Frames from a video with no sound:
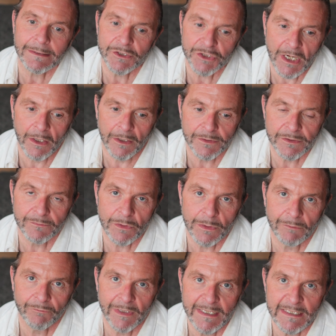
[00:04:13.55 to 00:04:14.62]
a chance of
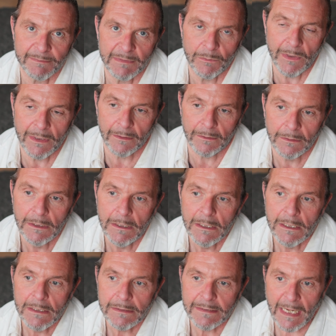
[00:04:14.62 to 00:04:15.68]
doing reasonably well,
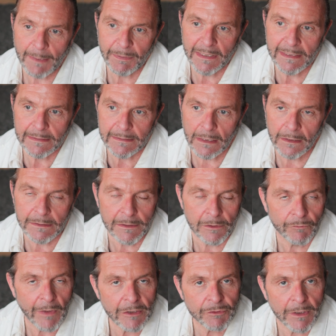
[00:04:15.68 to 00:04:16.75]
tapping into kind of the
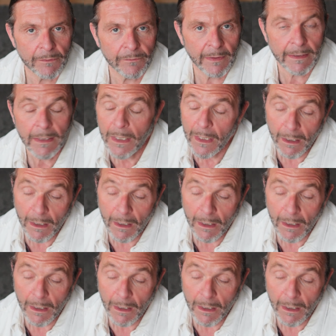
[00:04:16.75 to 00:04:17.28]
retro thing.